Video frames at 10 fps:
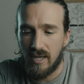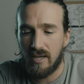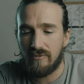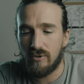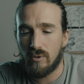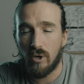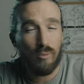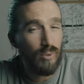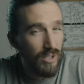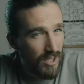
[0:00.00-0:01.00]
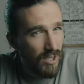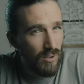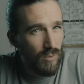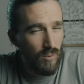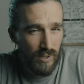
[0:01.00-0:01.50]
If you go below
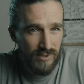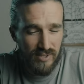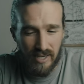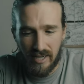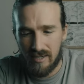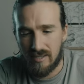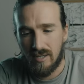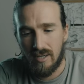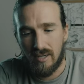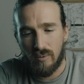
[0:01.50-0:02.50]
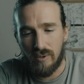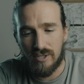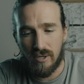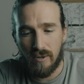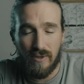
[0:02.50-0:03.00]
1 second,
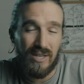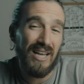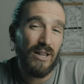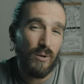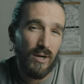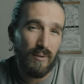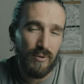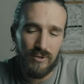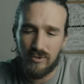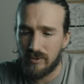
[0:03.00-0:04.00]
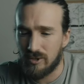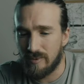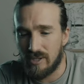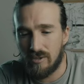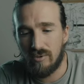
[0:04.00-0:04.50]
which are the yellow numbers, which would
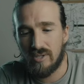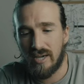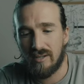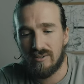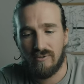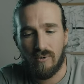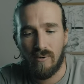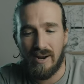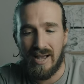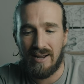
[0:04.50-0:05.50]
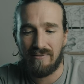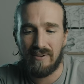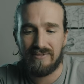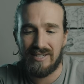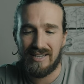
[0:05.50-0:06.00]
be 2 seconds, 4, 8,
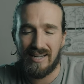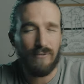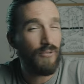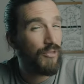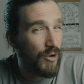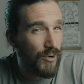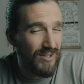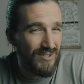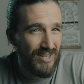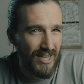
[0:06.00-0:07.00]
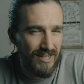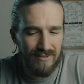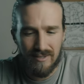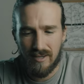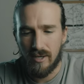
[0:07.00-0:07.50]
15, and 30
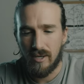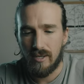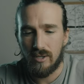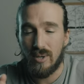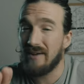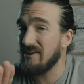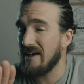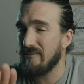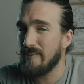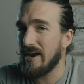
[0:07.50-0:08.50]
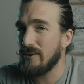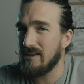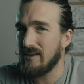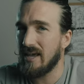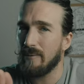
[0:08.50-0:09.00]
seconds, you have to have a battery
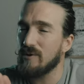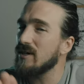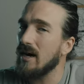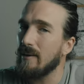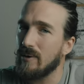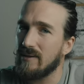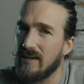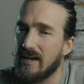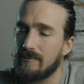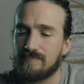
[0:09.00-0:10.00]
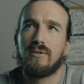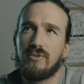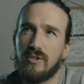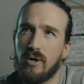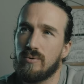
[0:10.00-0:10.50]
in the camera to operate that.
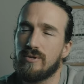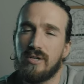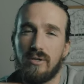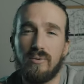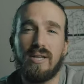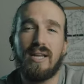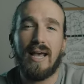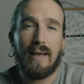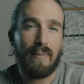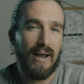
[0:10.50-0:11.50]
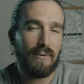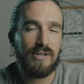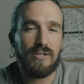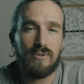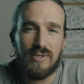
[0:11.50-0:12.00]
So do you need a battery
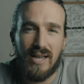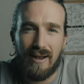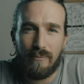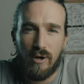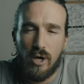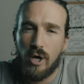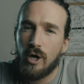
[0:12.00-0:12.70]
to use the camera?